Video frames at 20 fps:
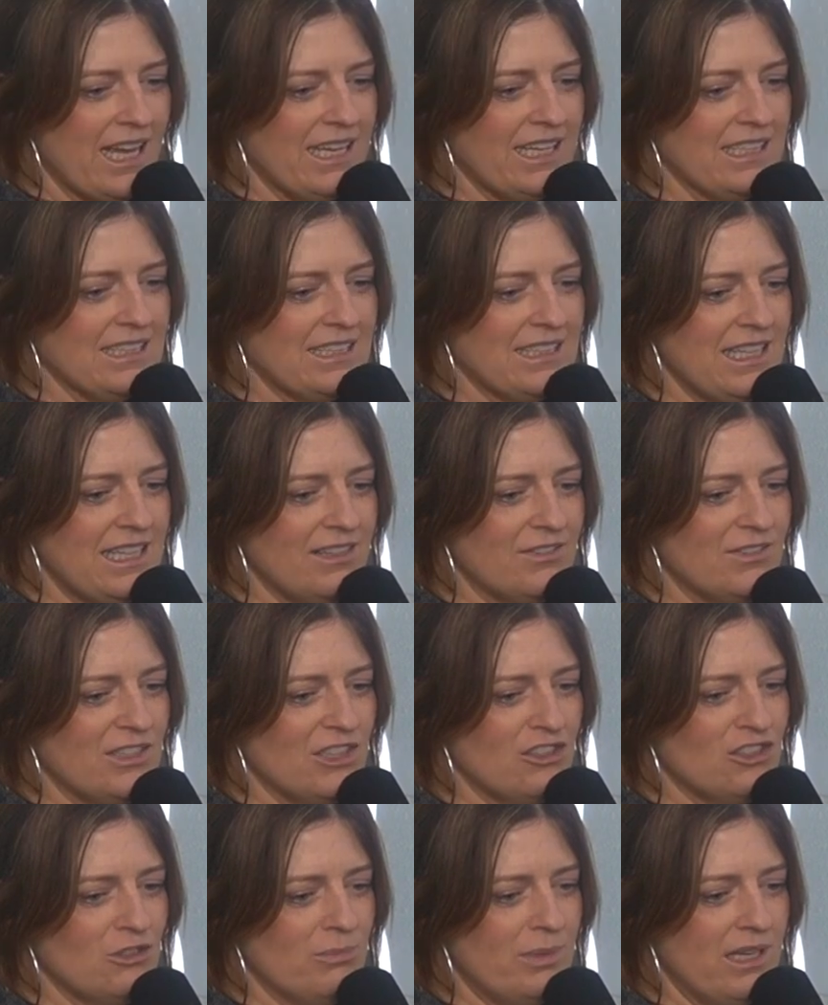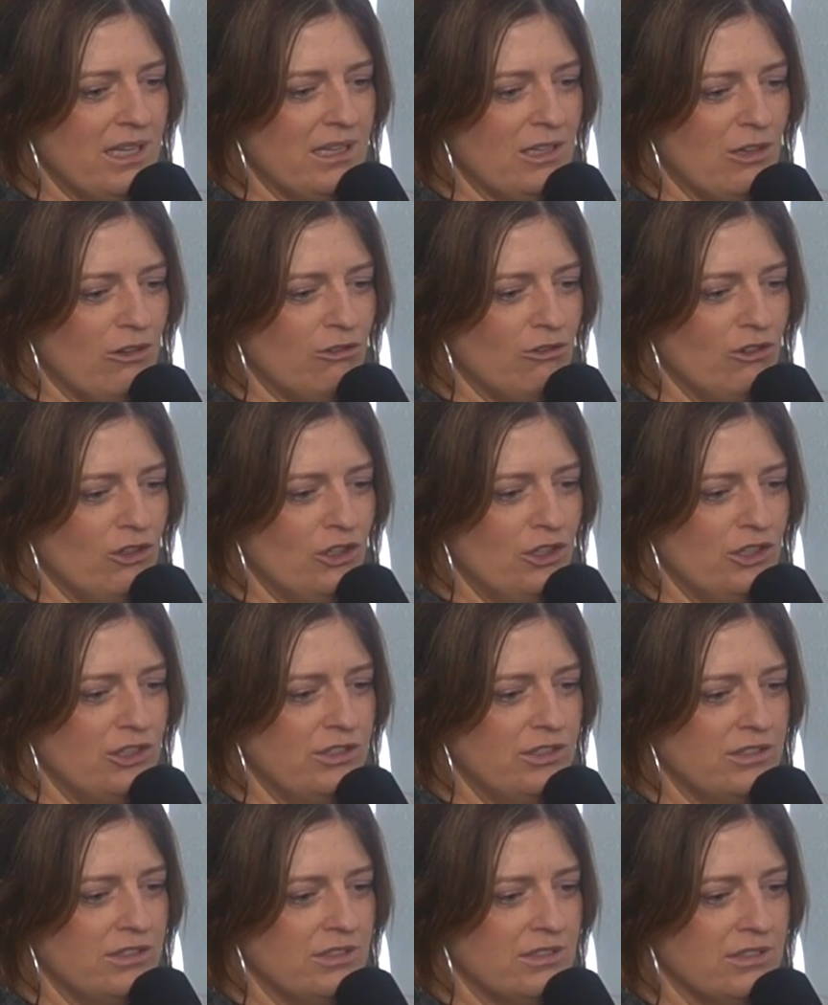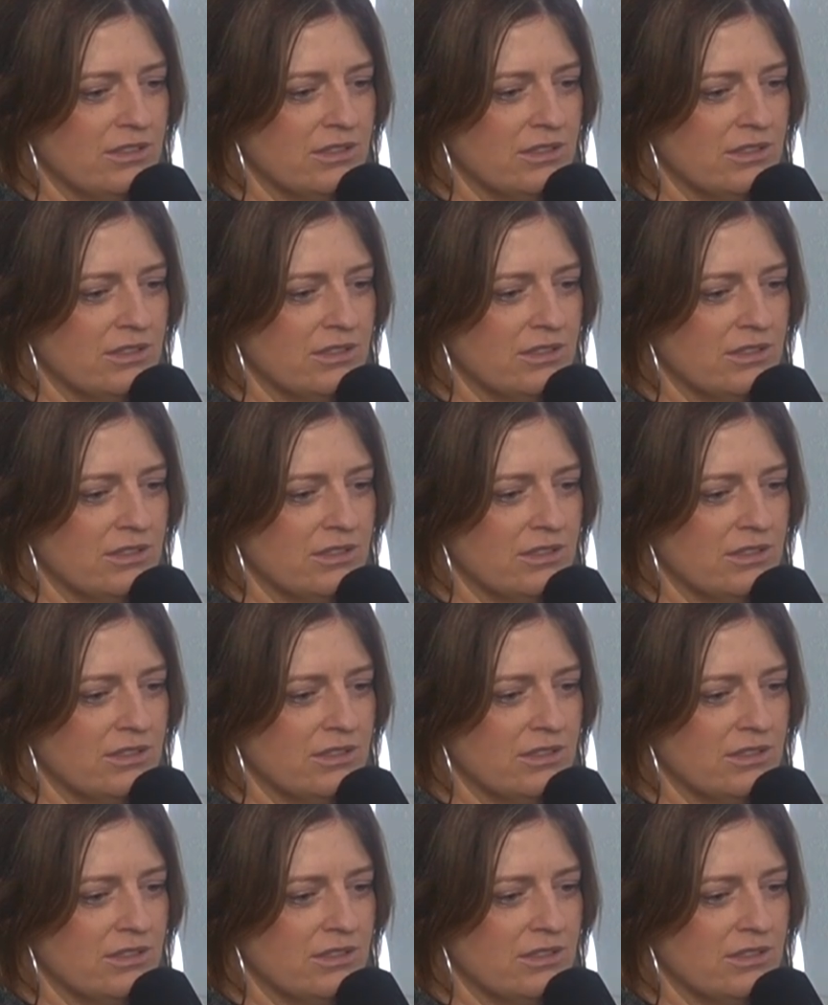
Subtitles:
In a state of disrepair or ruin